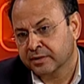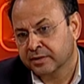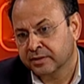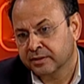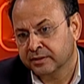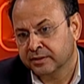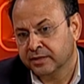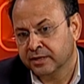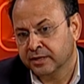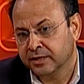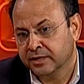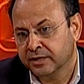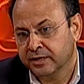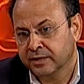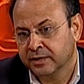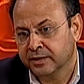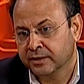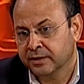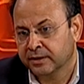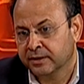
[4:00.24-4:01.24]

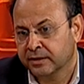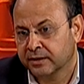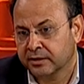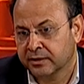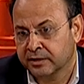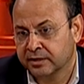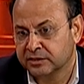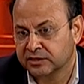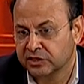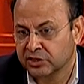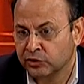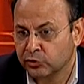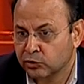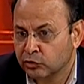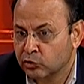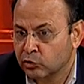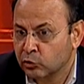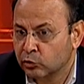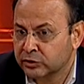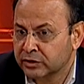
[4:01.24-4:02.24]
the continued
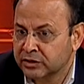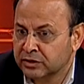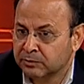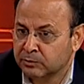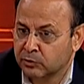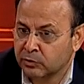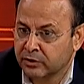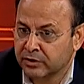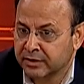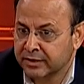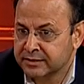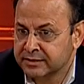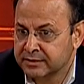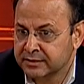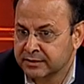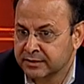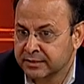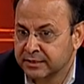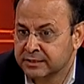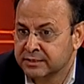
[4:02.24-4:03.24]
growth and the progress,
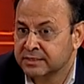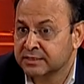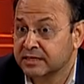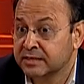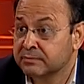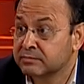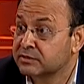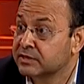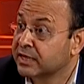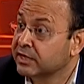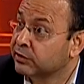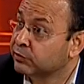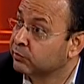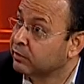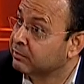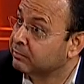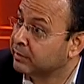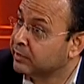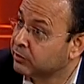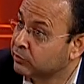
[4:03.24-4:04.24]
it seems that you
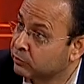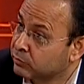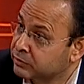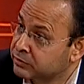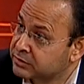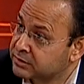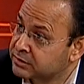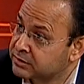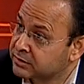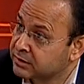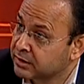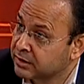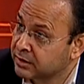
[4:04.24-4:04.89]
have mentors.